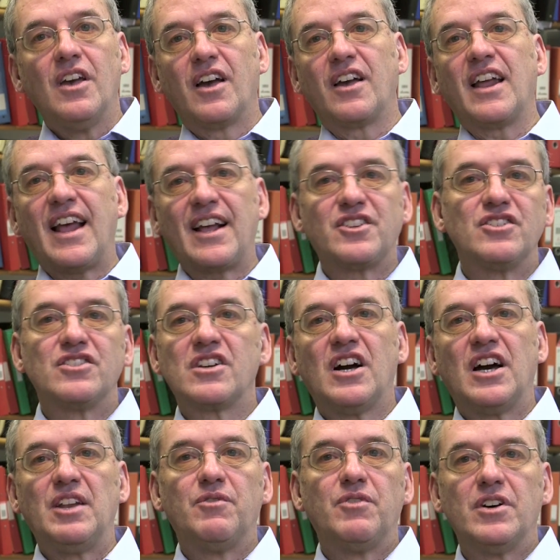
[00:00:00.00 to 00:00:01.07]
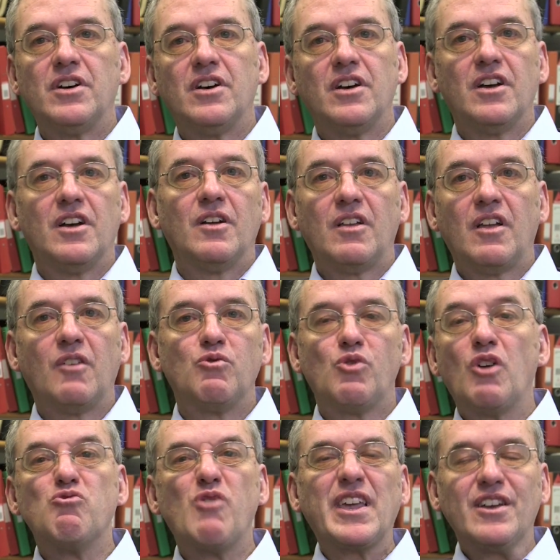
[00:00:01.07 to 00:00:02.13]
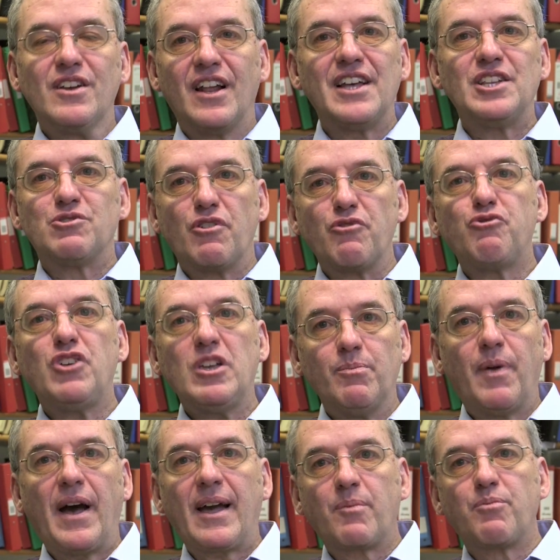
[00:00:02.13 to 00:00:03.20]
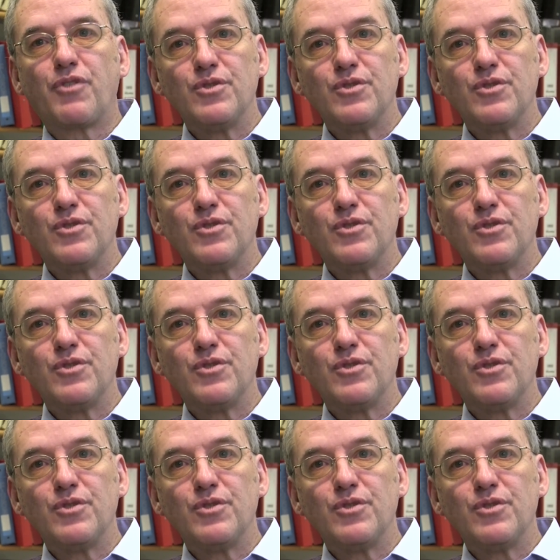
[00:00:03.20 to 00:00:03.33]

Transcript: and can act as a kind of a regulator, a feedback